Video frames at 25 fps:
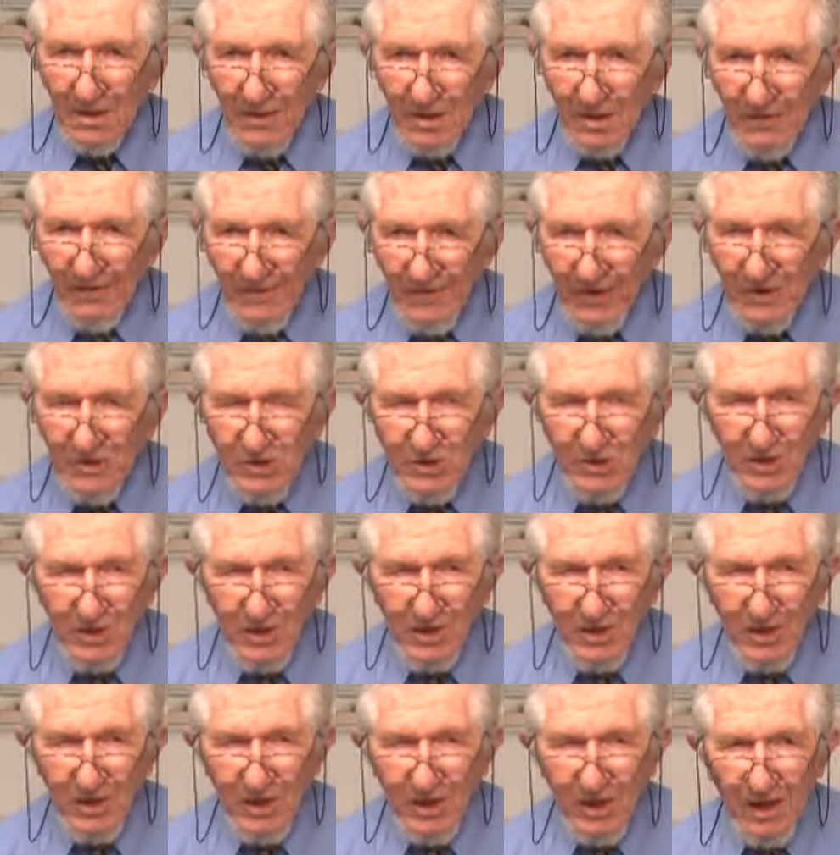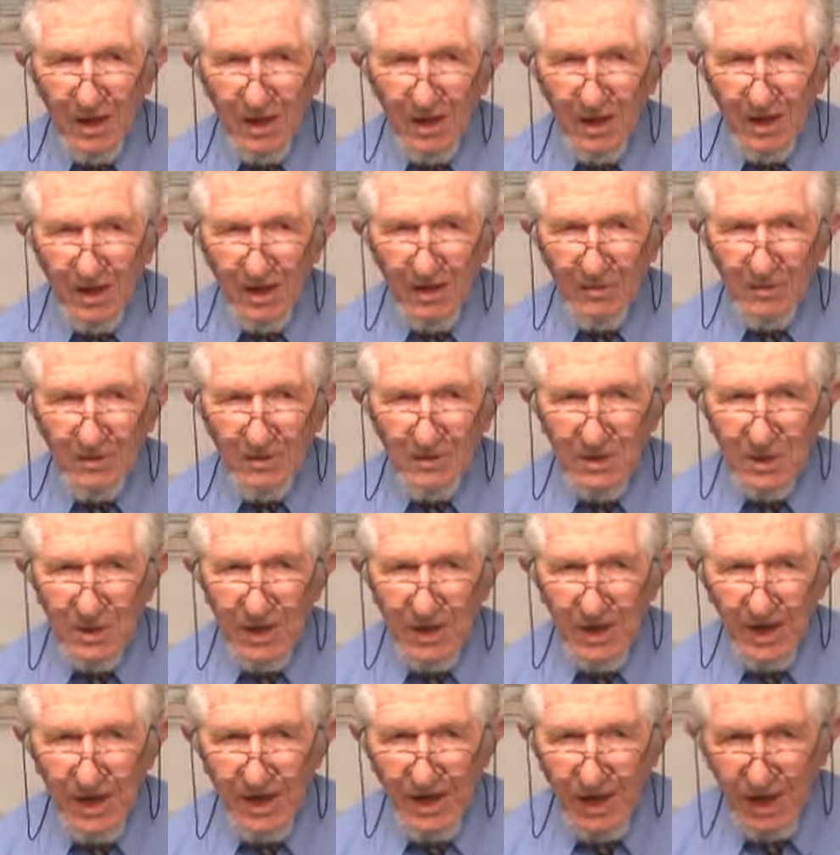eventually, there was
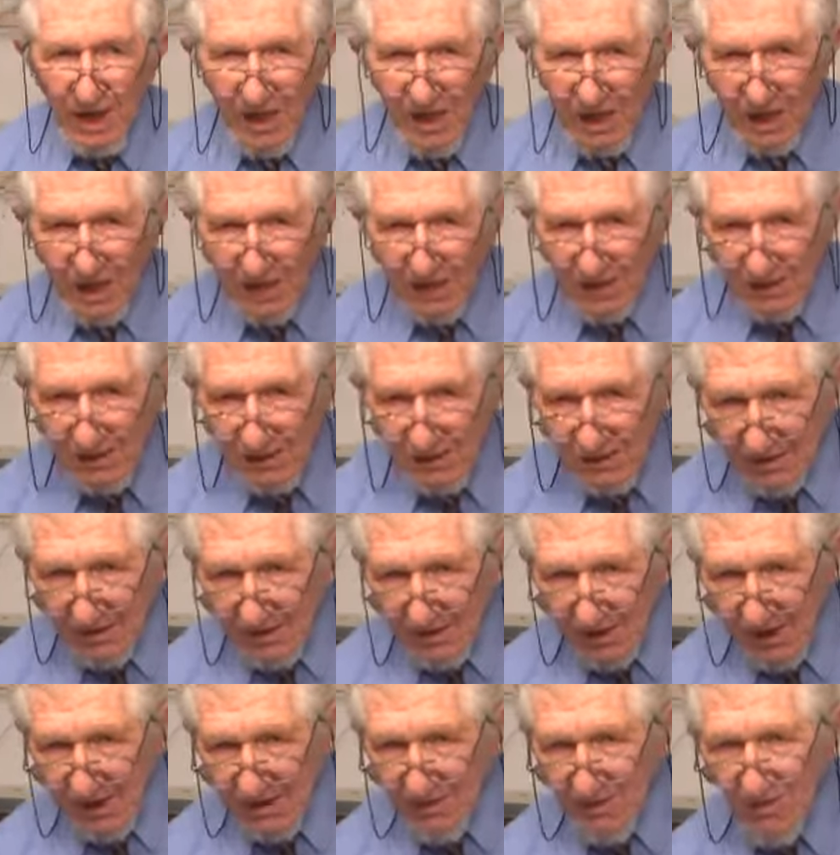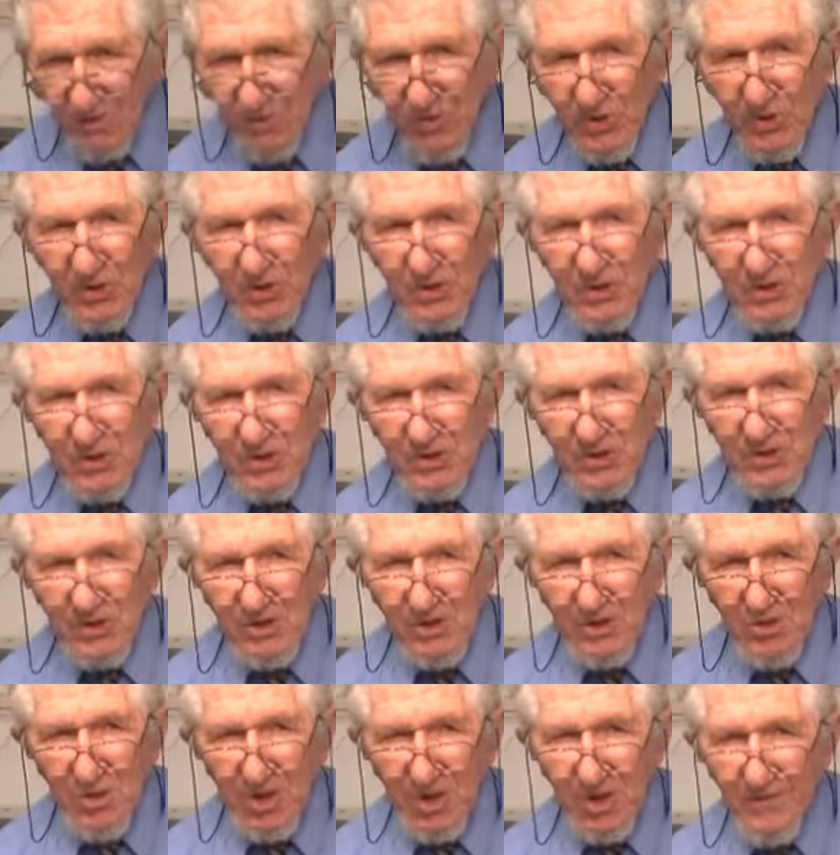a Hegelian contribution
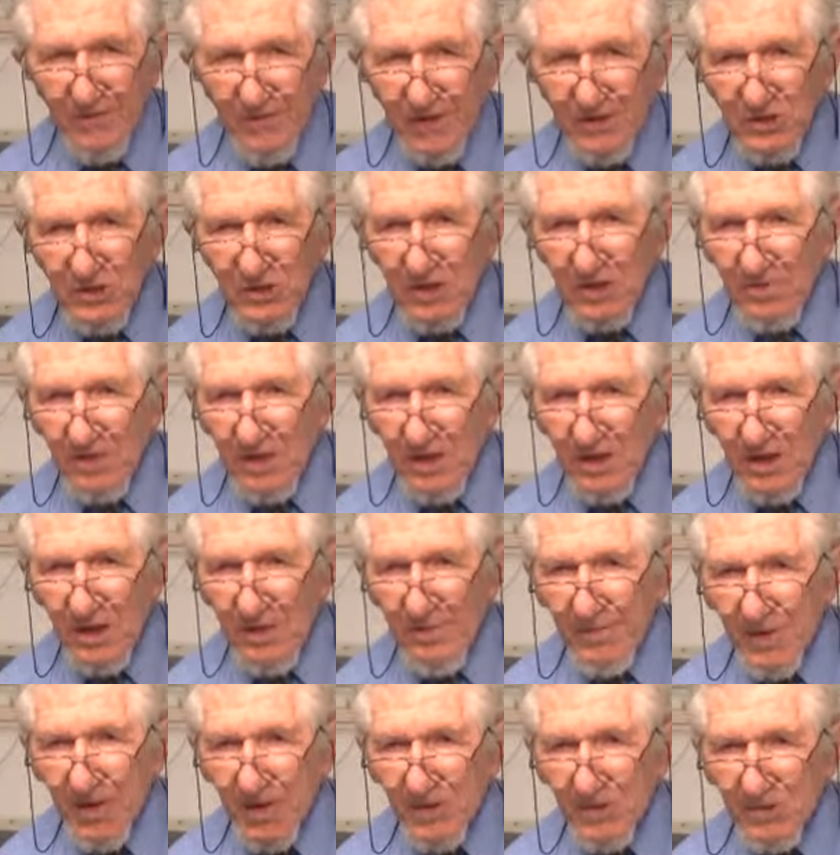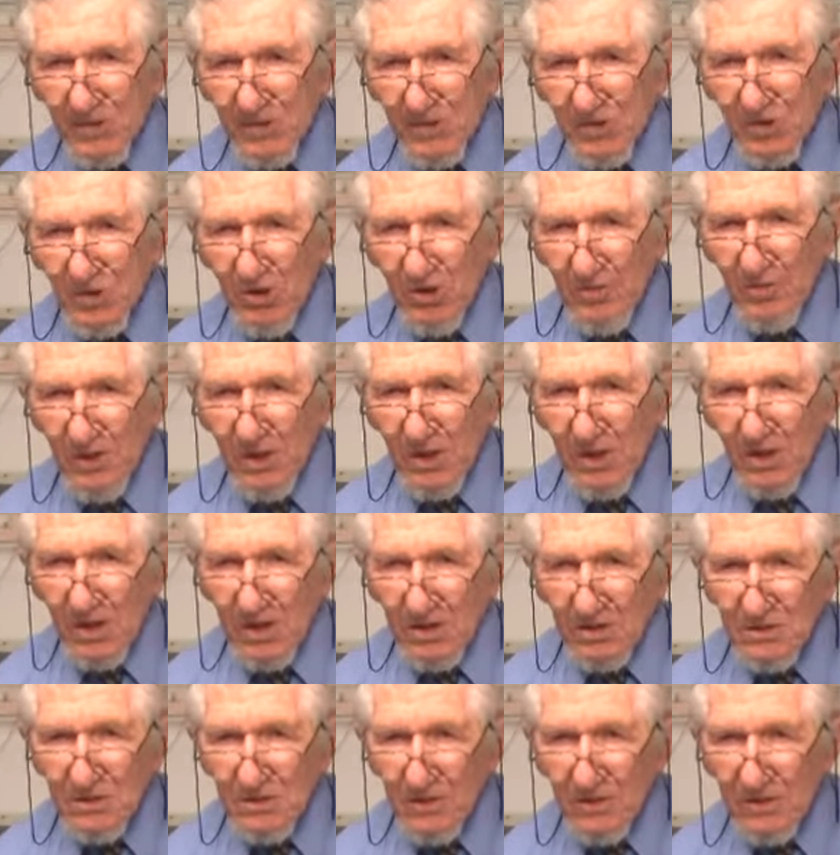to what eventually became Nazi
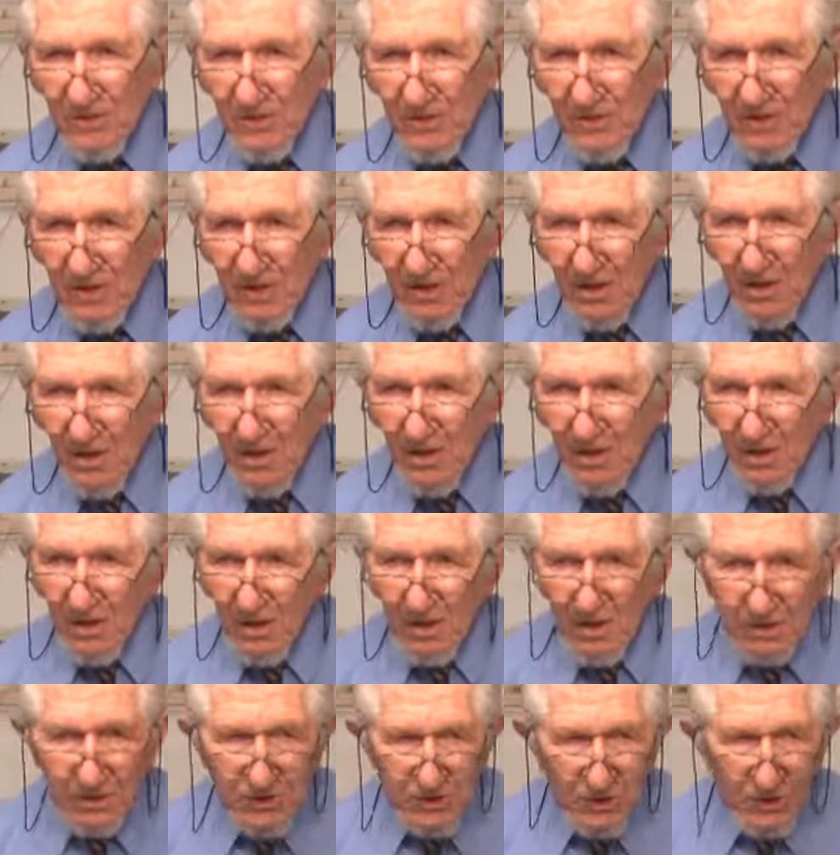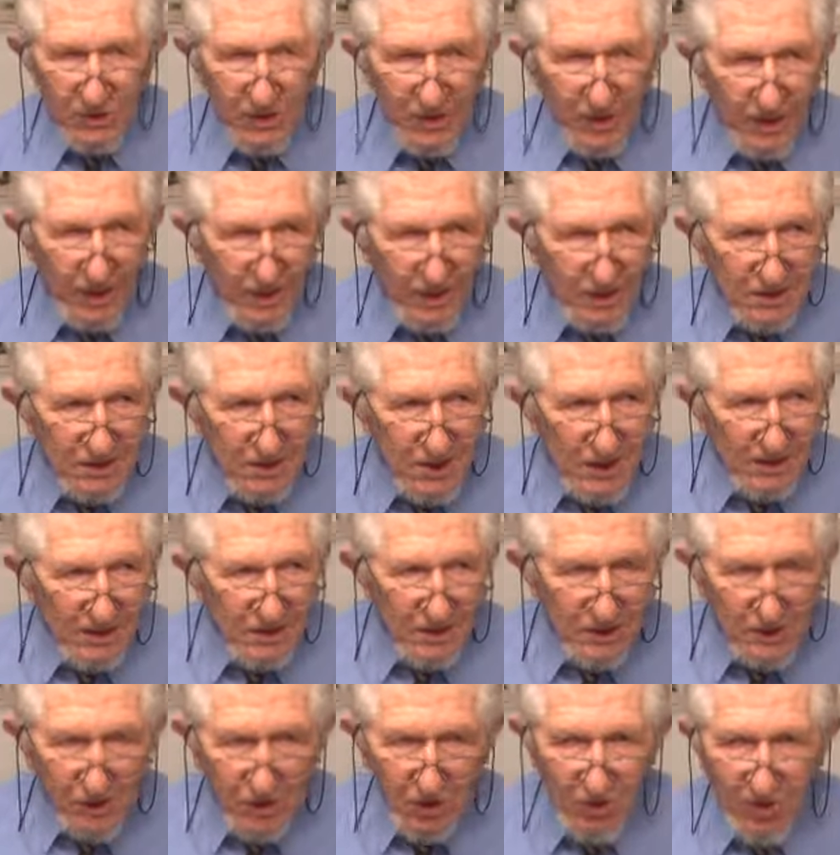Germany and so forth. So that it's
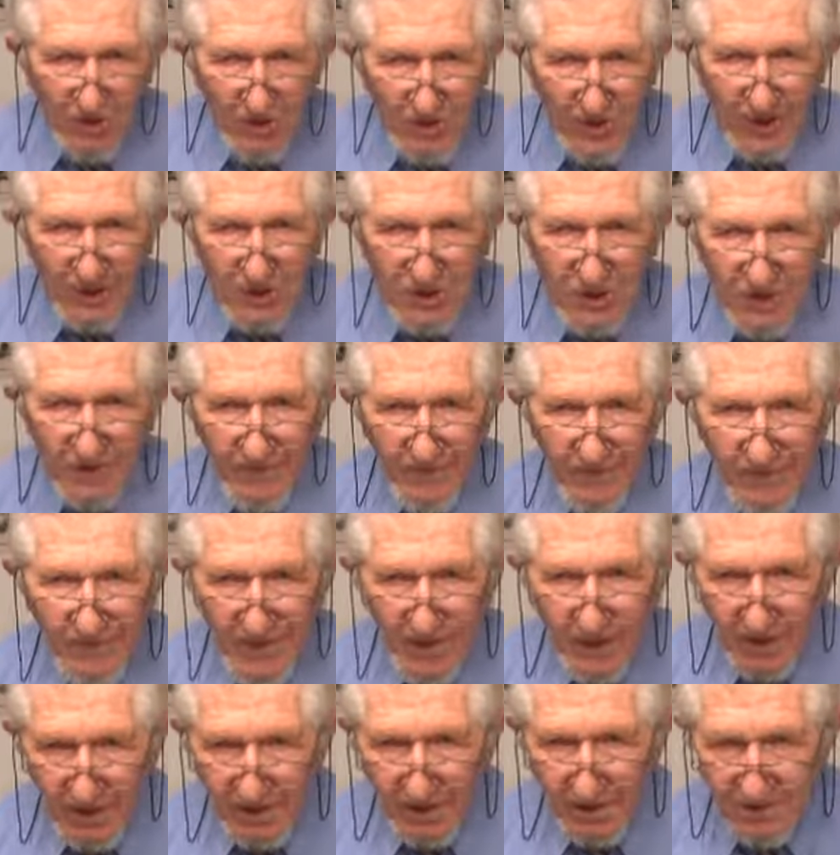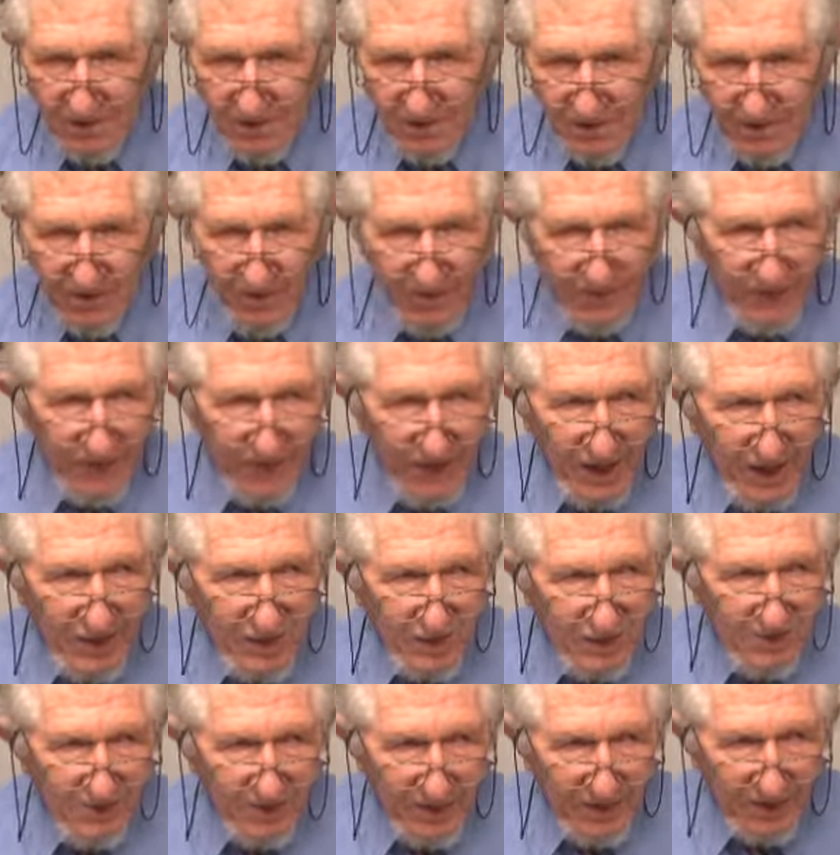not the total picture, making a
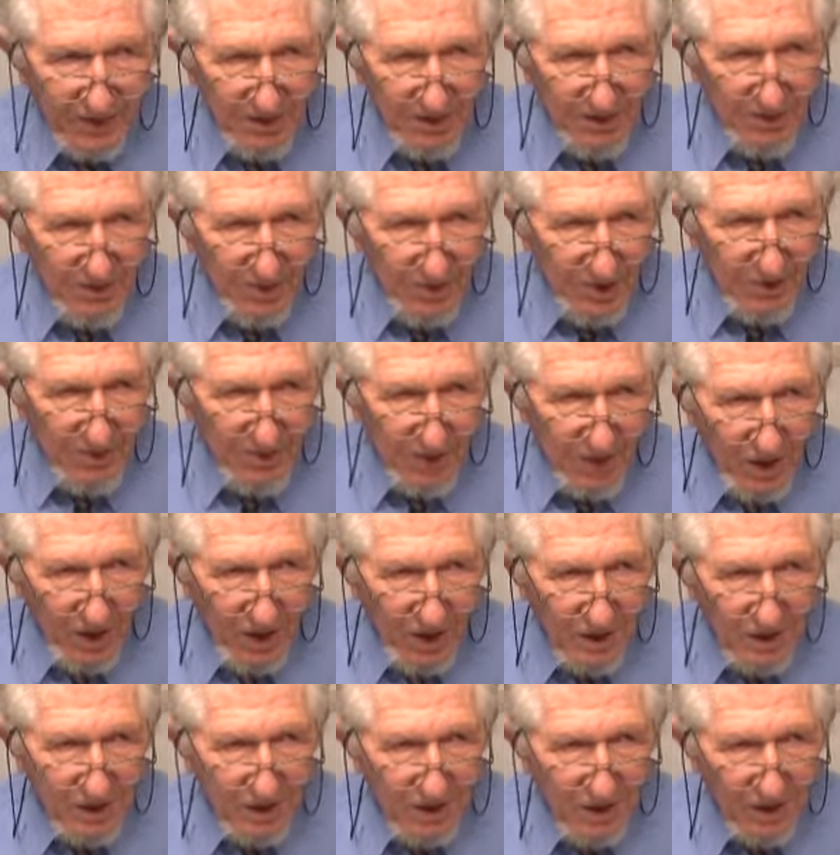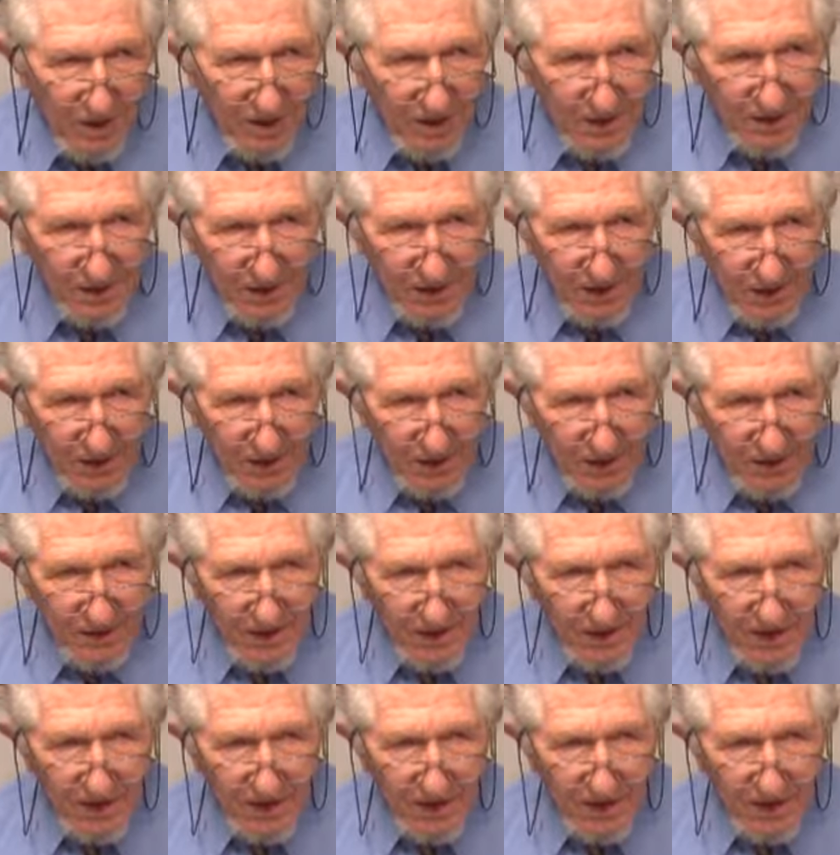simplification, but the point was that